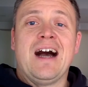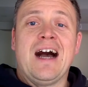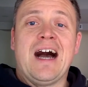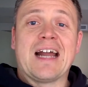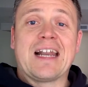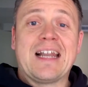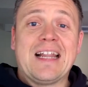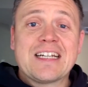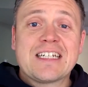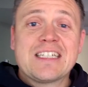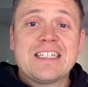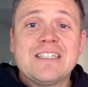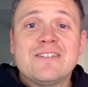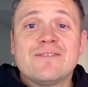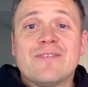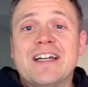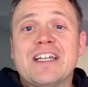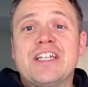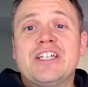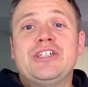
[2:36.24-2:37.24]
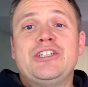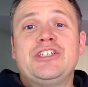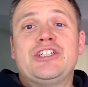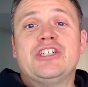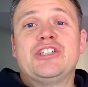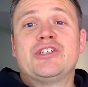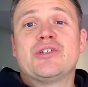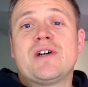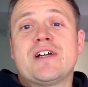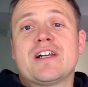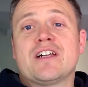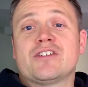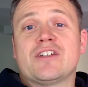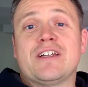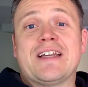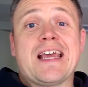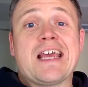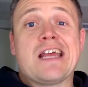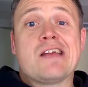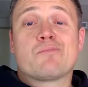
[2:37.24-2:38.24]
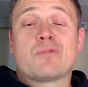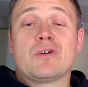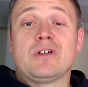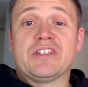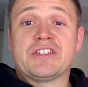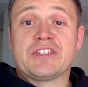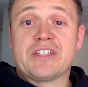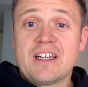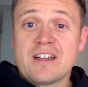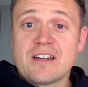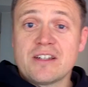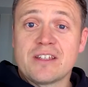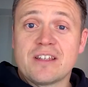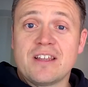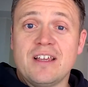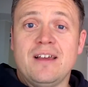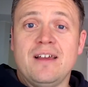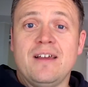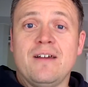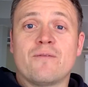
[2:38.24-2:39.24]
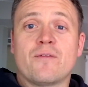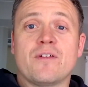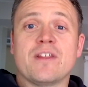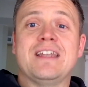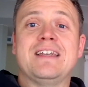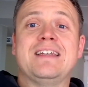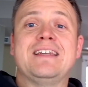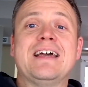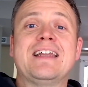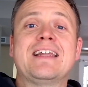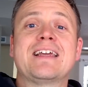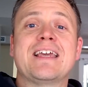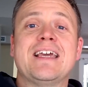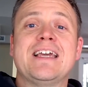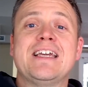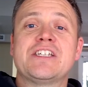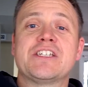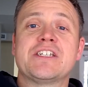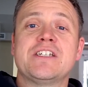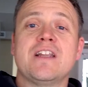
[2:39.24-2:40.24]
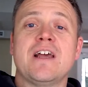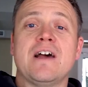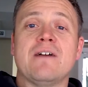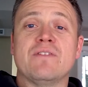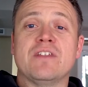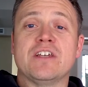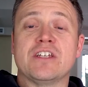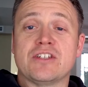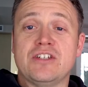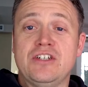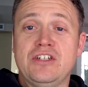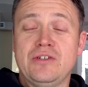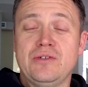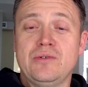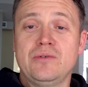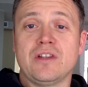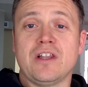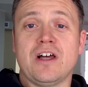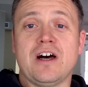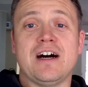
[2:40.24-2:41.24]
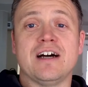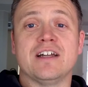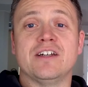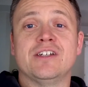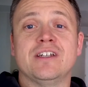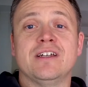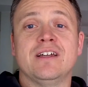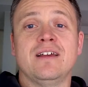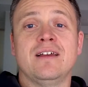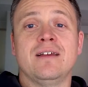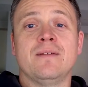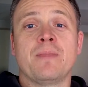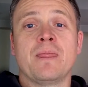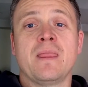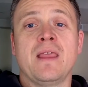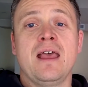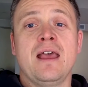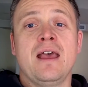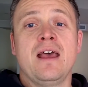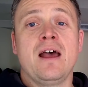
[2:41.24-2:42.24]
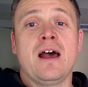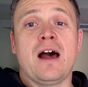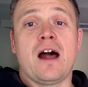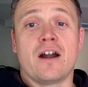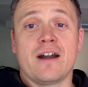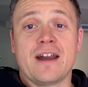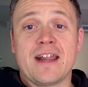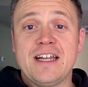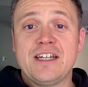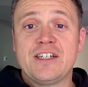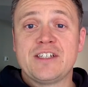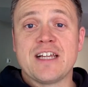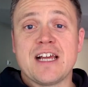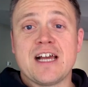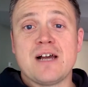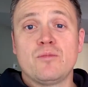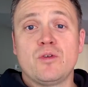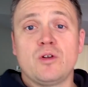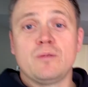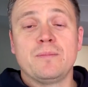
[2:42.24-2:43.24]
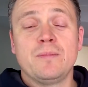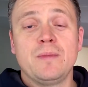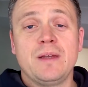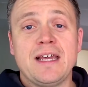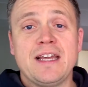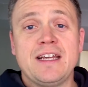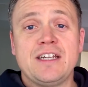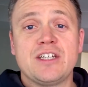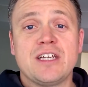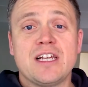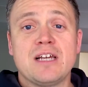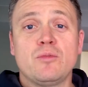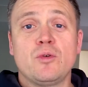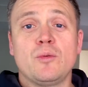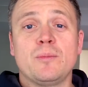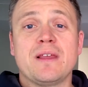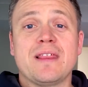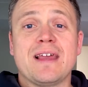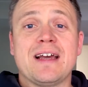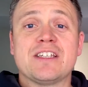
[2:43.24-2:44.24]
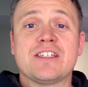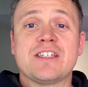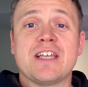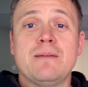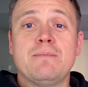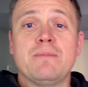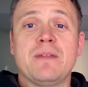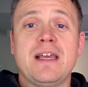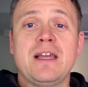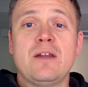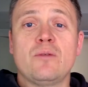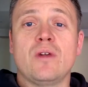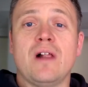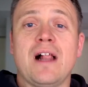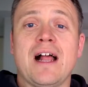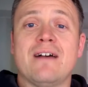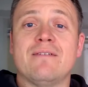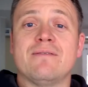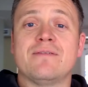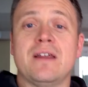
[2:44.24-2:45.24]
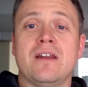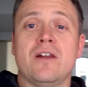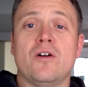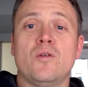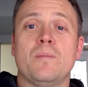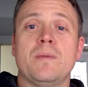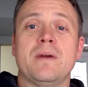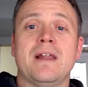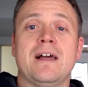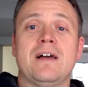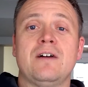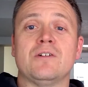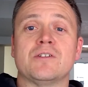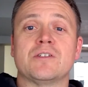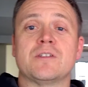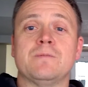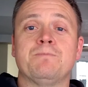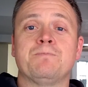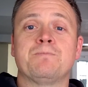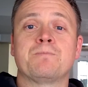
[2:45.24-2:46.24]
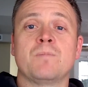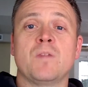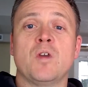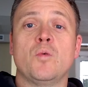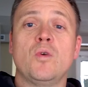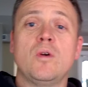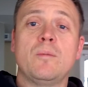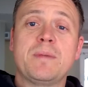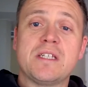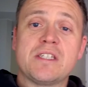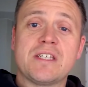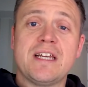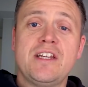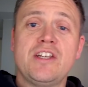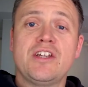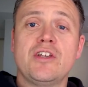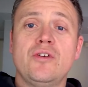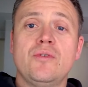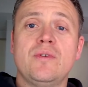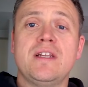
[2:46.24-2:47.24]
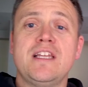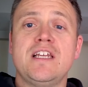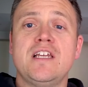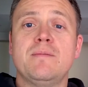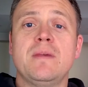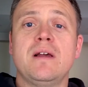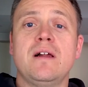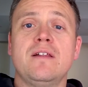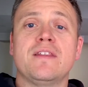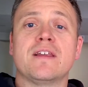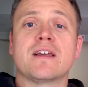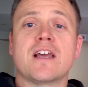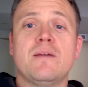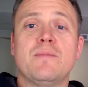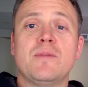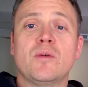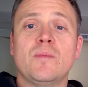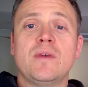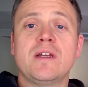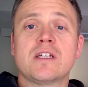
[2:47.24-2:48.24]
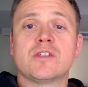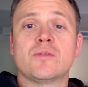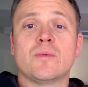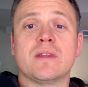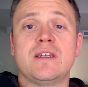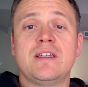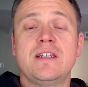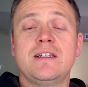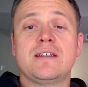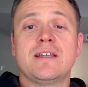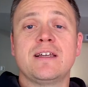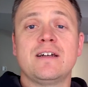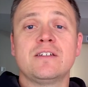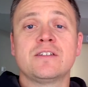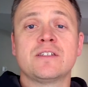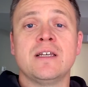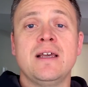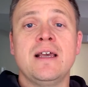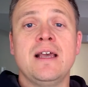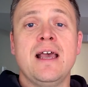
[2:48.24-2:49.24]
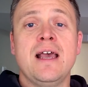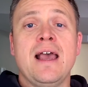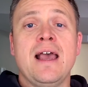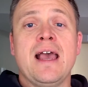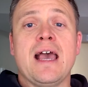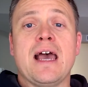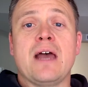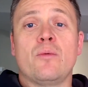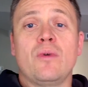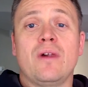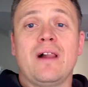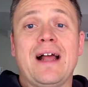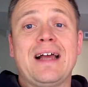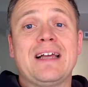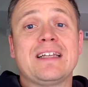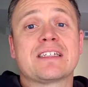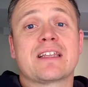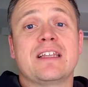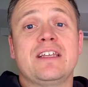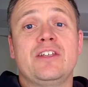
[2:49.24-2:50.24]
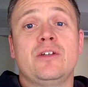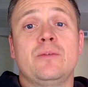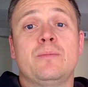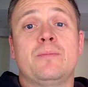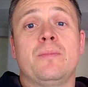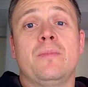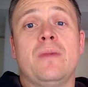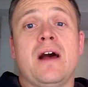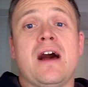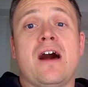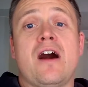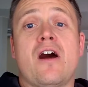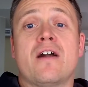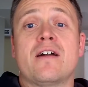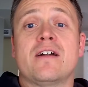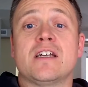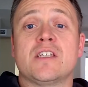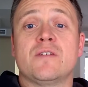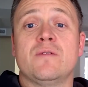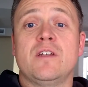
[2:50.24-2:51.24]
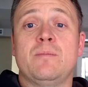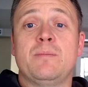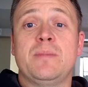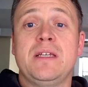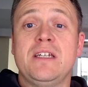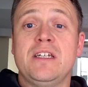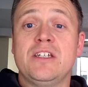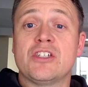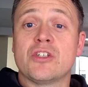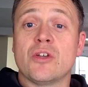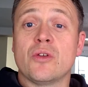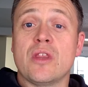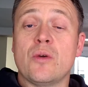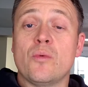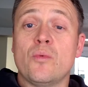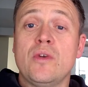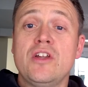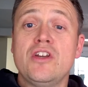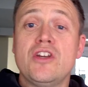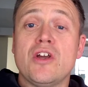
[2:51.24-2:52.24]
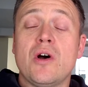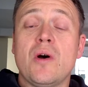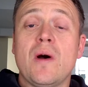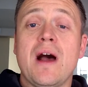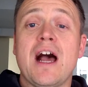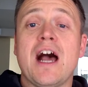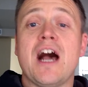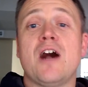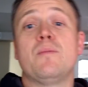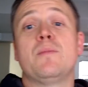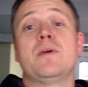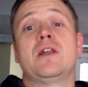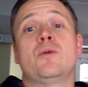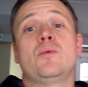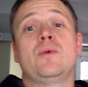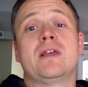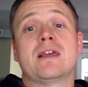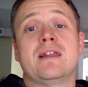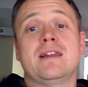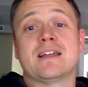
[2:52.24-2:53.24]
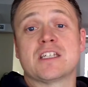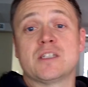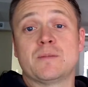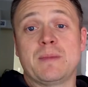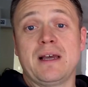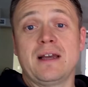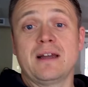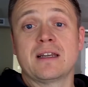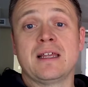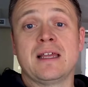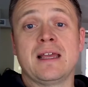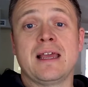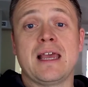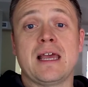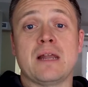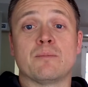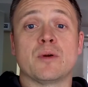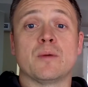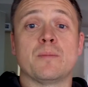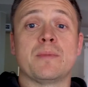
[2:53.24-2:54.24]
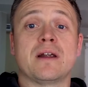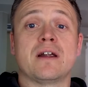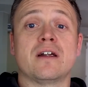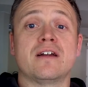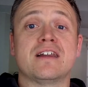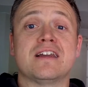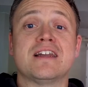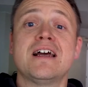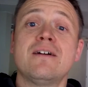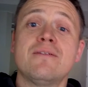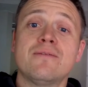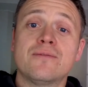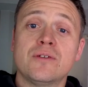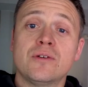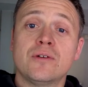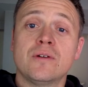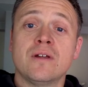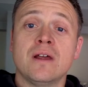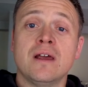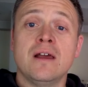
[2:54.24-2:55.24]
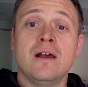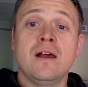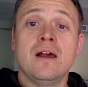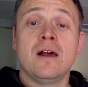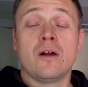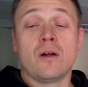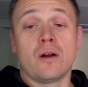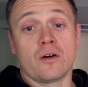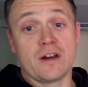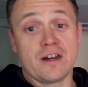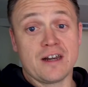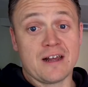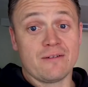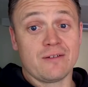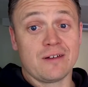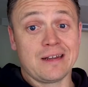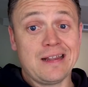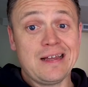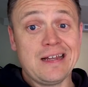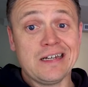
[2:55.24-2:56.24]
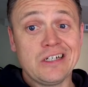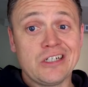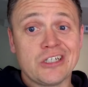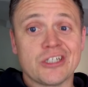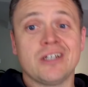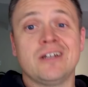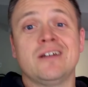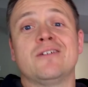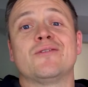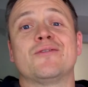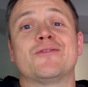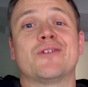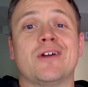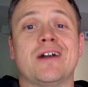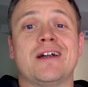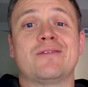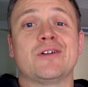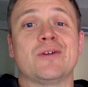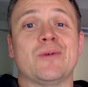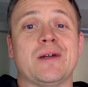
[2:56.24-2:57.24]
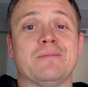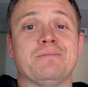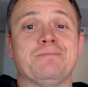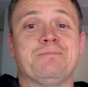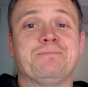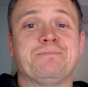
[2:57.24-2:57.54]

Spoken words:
I'd like to invite you to join us on April 6th for the dedication of this new lodge. Our AGM will be that same day, and we'll have an open house. We'll be sending you an email in the coming weeks with details, and we'll ask that you RSVP so that we know how many we can expect and prepare enough food or enough lunch for everyone.